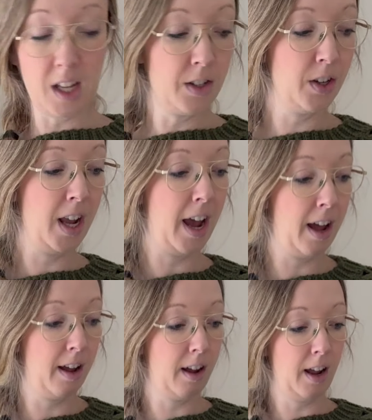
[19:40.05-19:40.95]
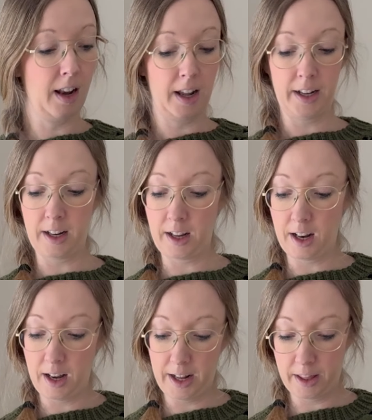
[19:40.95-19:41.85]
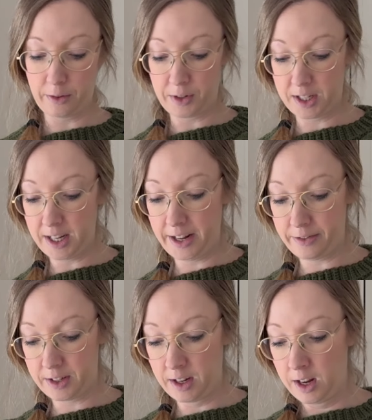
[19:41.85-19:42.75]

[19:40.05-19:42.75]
So yeah, I like the length of the sleeves.